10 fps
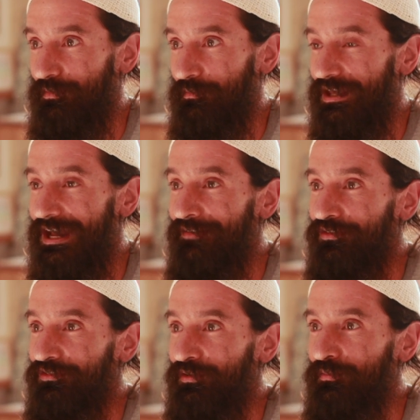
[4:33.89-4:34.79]
When we have
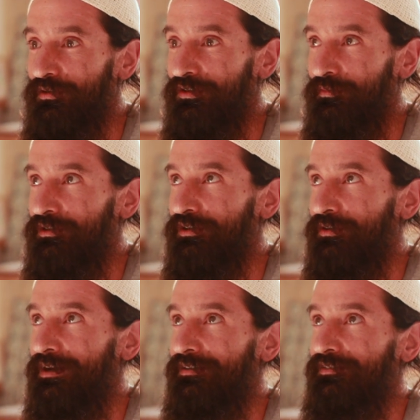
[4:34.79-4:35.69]
this in the world and we
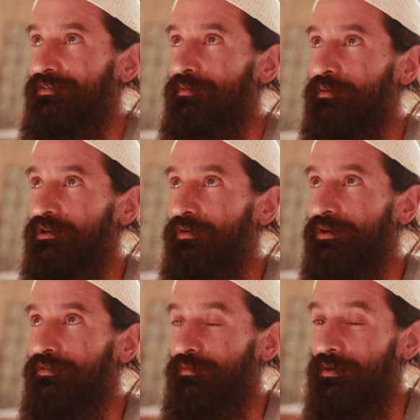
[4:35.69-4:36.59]
look around and see what we're
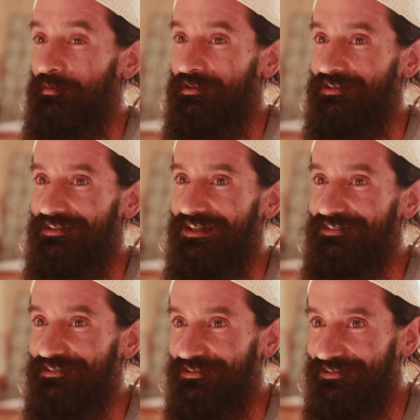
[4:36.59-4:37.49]
going through and where we need to
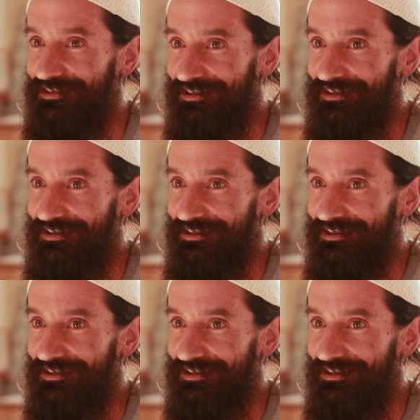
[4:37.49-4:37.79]
get to,